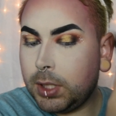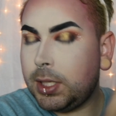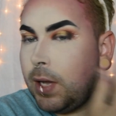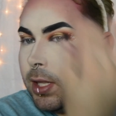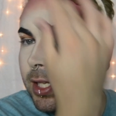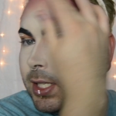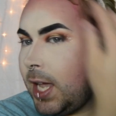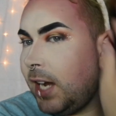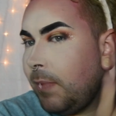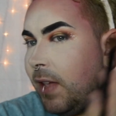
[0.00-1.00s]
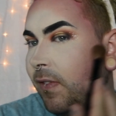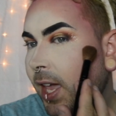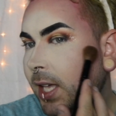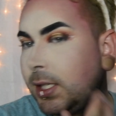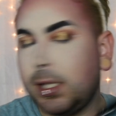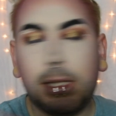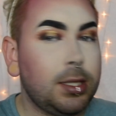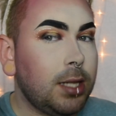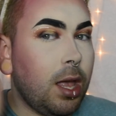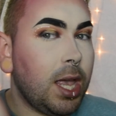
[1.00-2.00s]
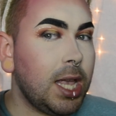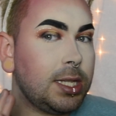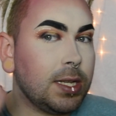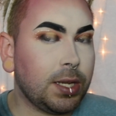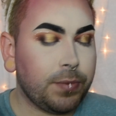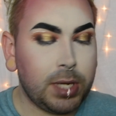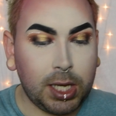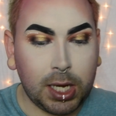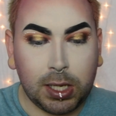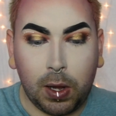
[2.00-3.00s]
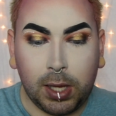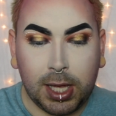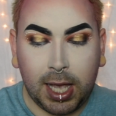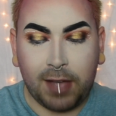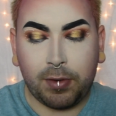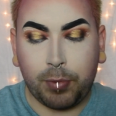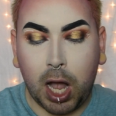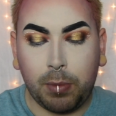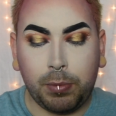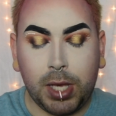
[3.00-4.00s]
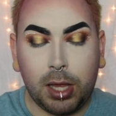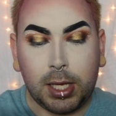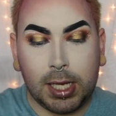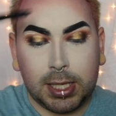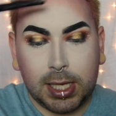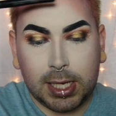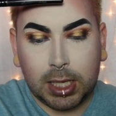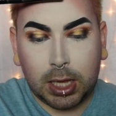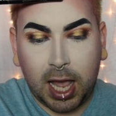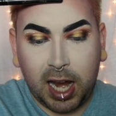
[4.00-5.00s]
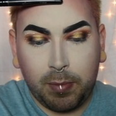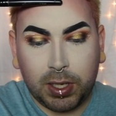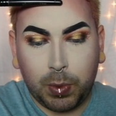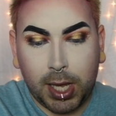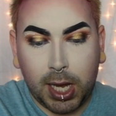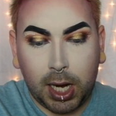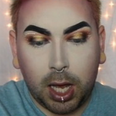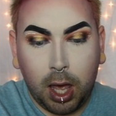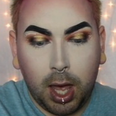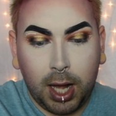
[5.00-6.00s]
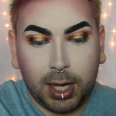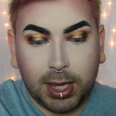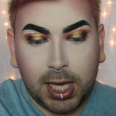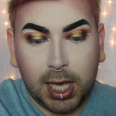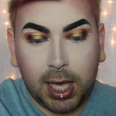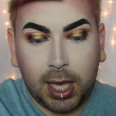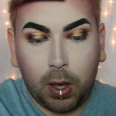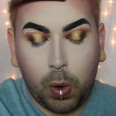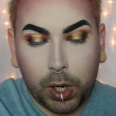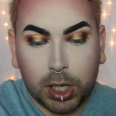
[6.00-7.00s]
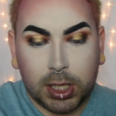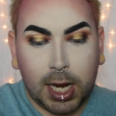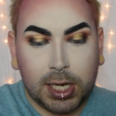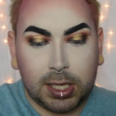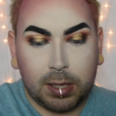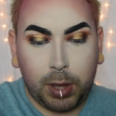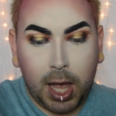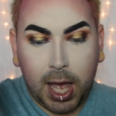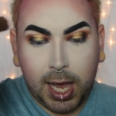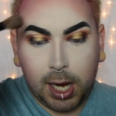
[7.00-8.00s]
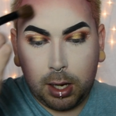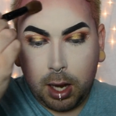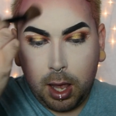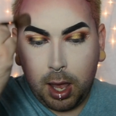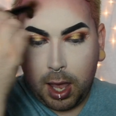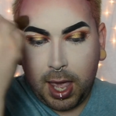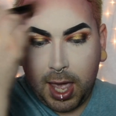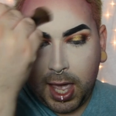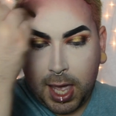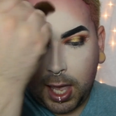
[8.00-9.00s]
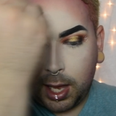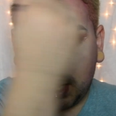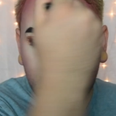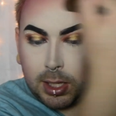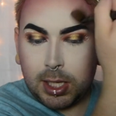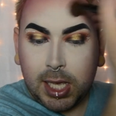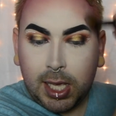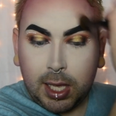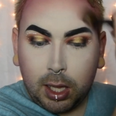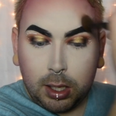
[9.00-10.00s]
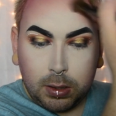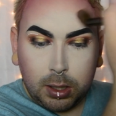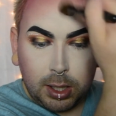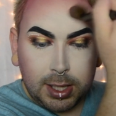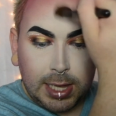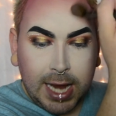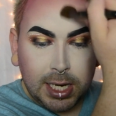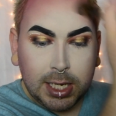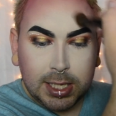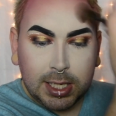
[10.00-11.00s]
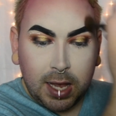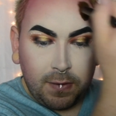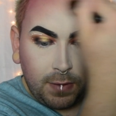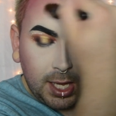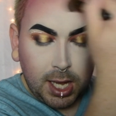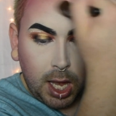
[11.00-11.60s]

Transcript: So the side of my face is looking really good. The only thing I have a problem with is this line between the orange that I just applied and the lightness of the